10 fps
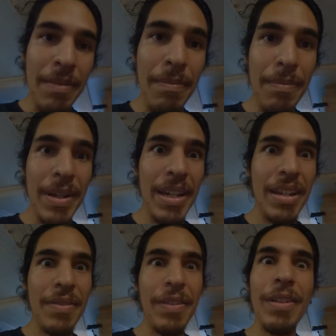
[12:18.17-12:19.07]

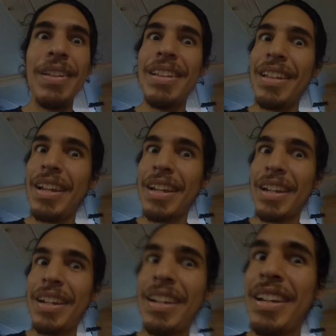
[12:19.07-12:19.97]
Medieval Link.
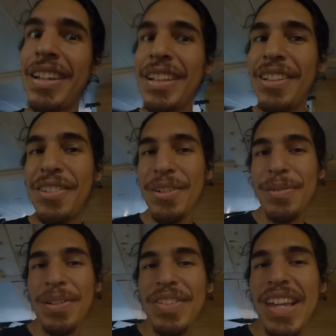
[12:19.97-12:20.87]
So
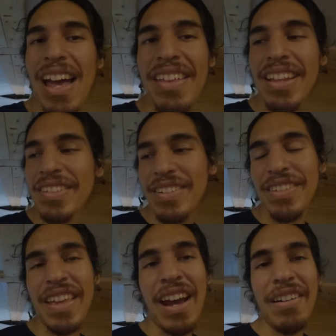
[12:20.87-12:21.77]
we'll see how that
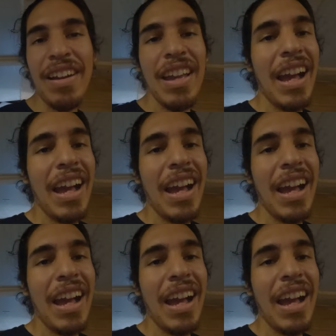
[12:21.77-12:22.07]
turns out.